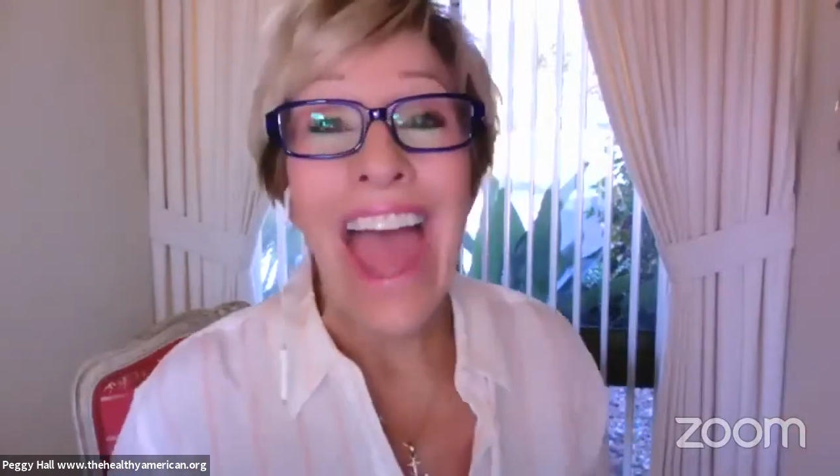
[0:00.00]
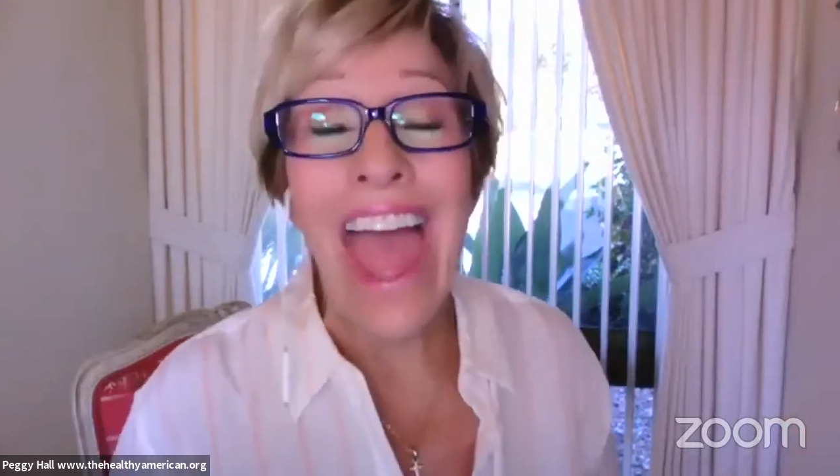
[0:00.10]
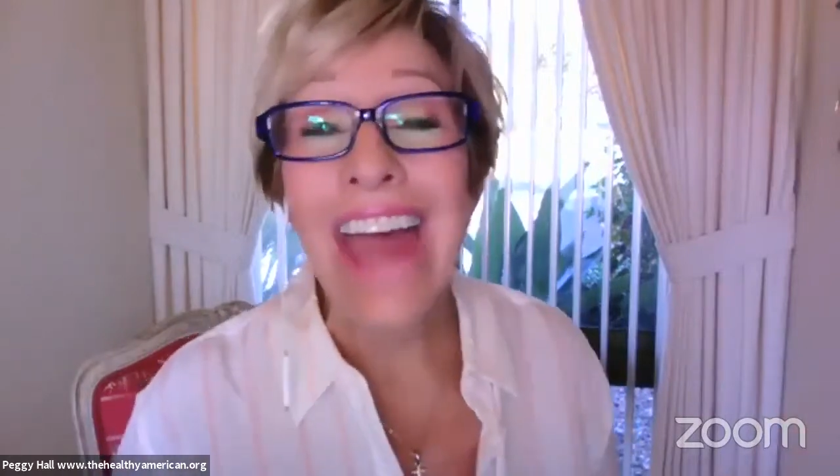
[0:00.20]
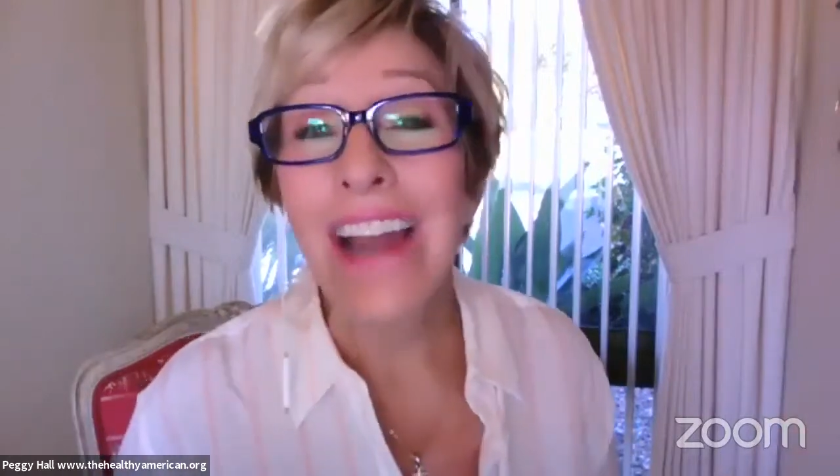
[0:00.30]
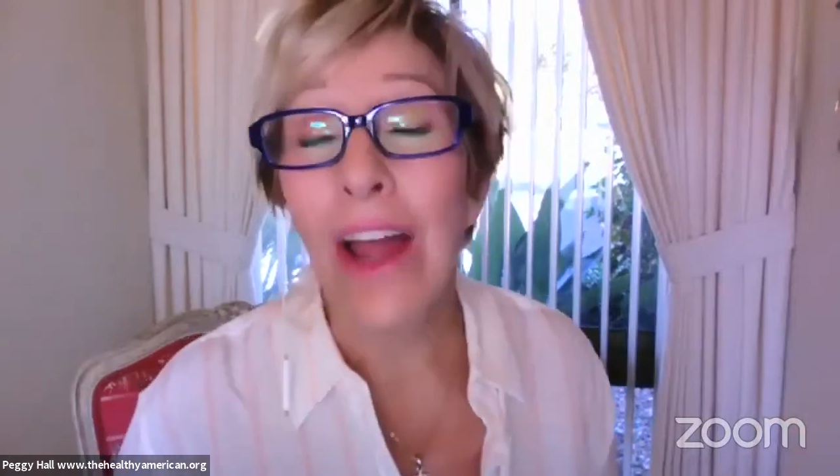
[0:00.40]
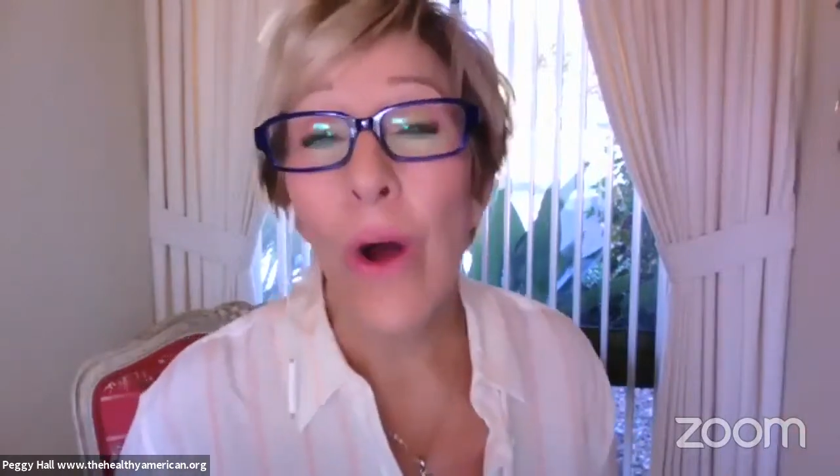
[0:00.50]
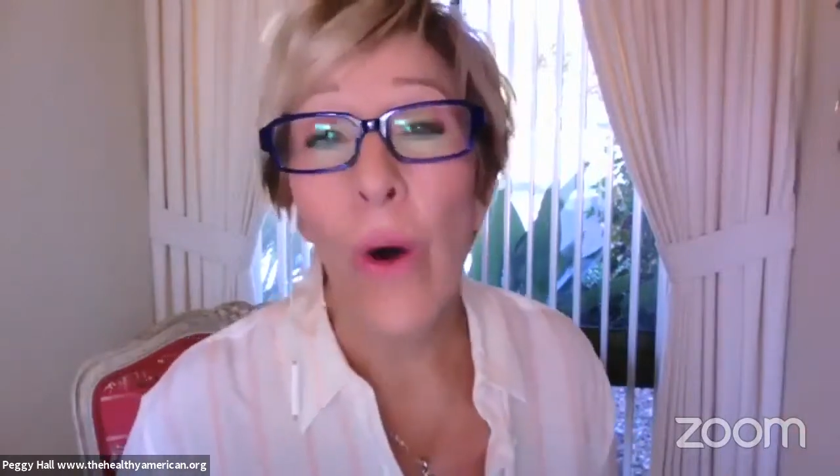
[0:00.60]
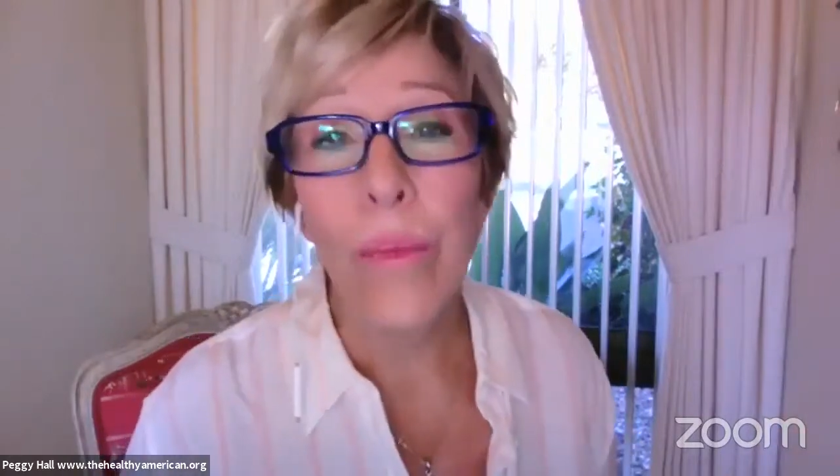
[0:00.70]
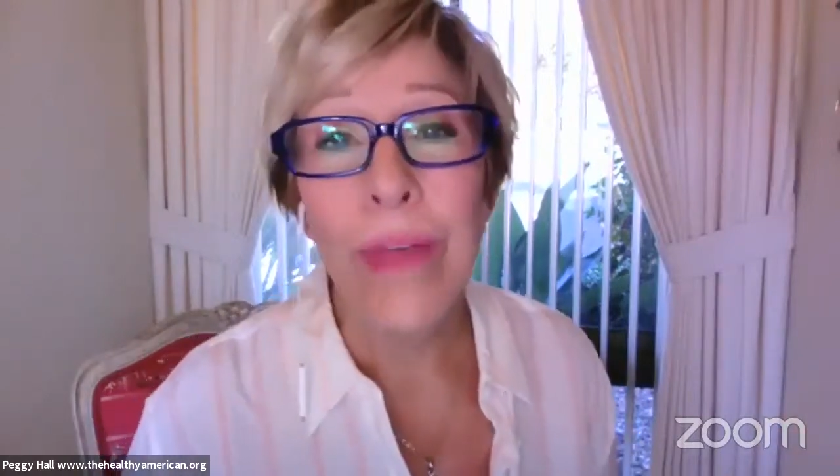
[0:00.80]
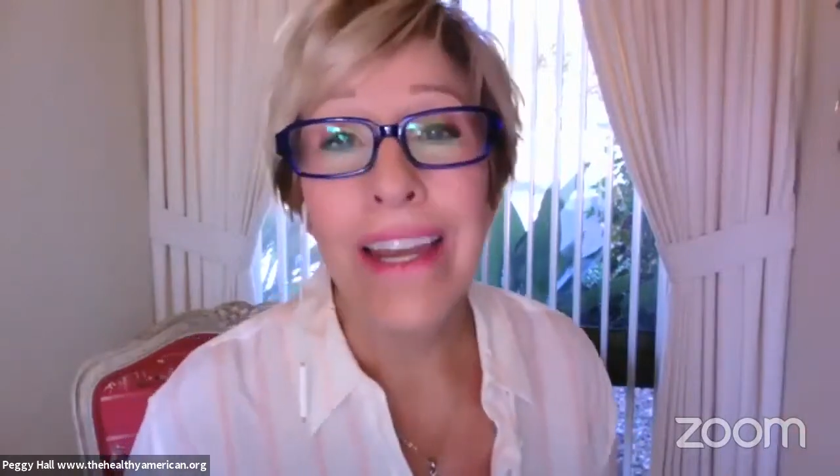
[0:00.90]
And I
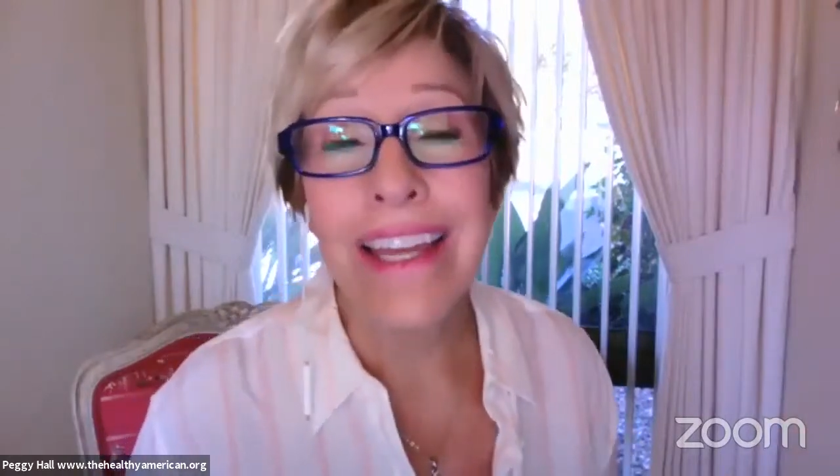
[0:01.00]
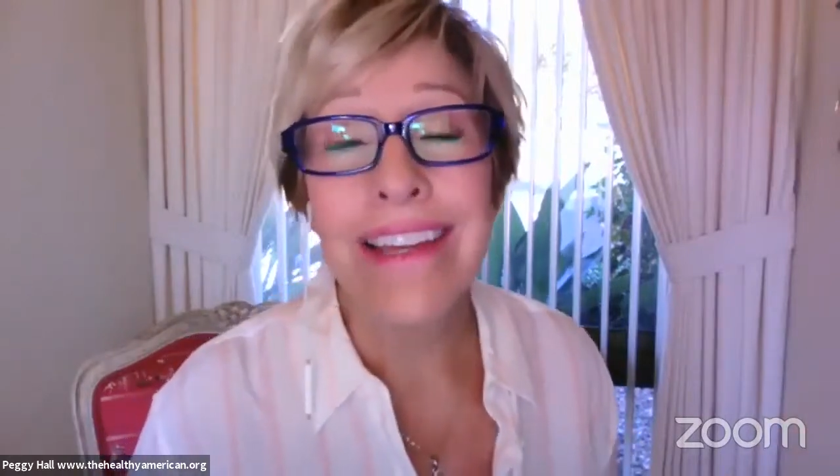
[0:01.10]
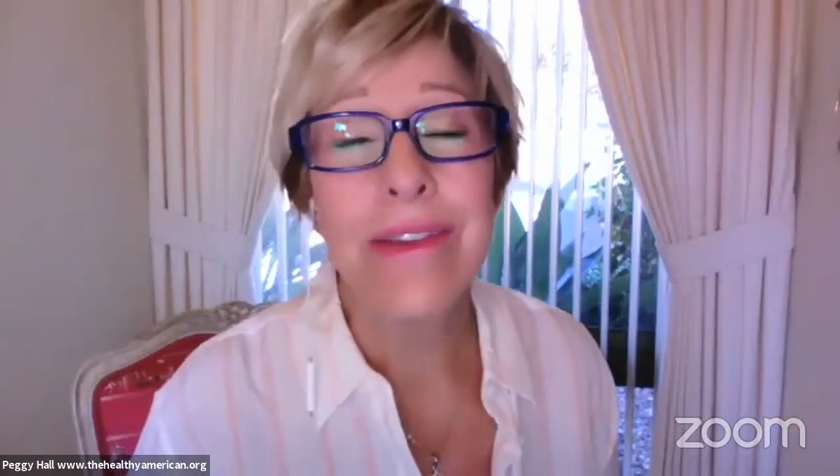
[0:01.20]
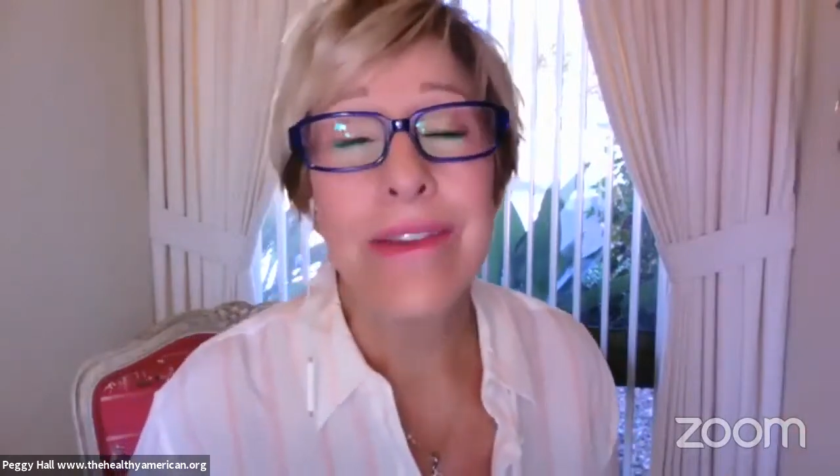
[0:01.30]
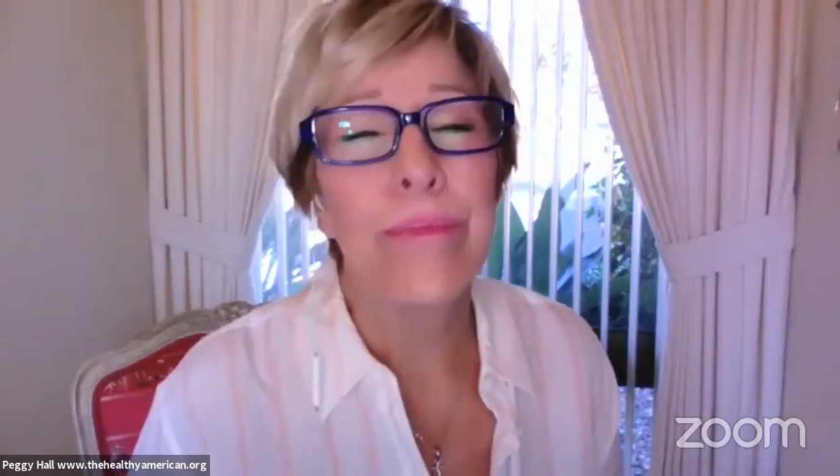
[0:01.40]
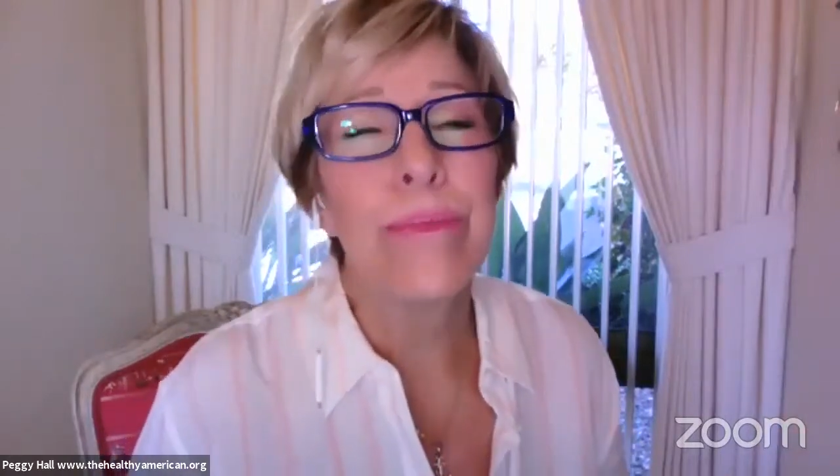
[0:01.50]
hope that it is a